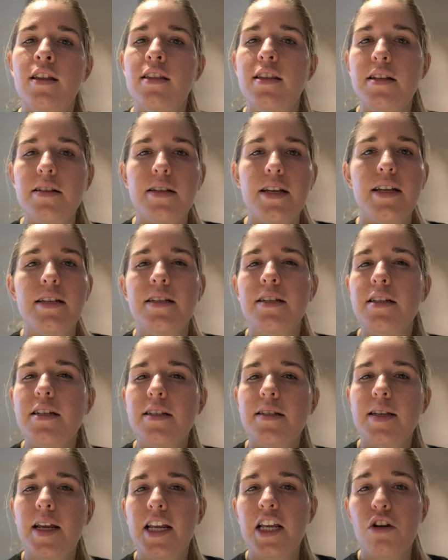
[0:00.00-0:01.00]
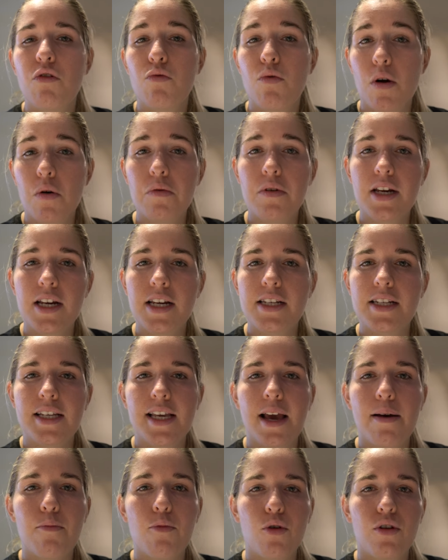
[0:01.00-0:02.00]
This isn't to say you won't need to
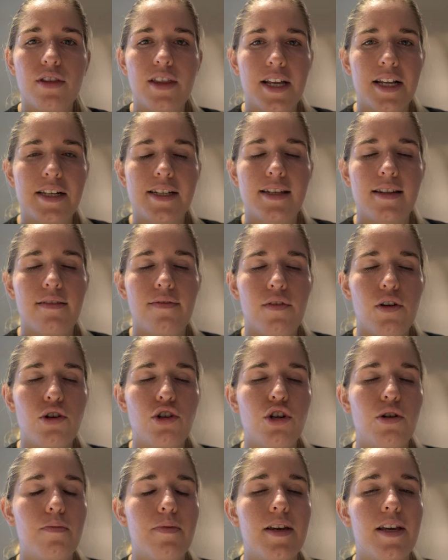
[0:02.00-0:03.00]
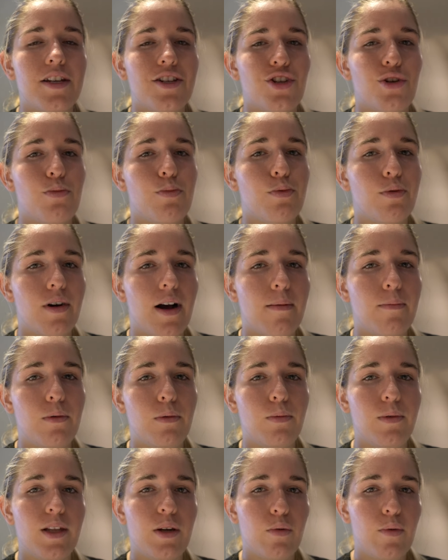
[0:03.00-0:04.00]
get more things in the future, because you
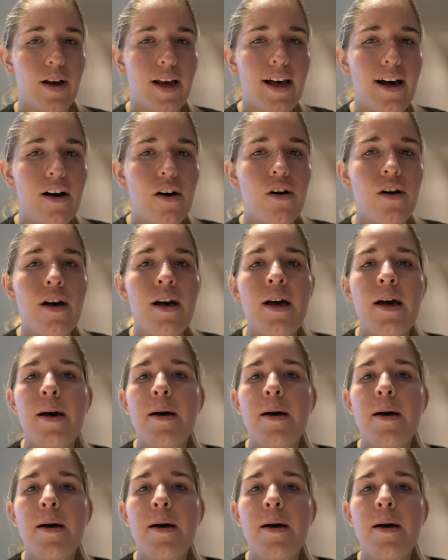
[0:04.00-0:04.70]
probably will,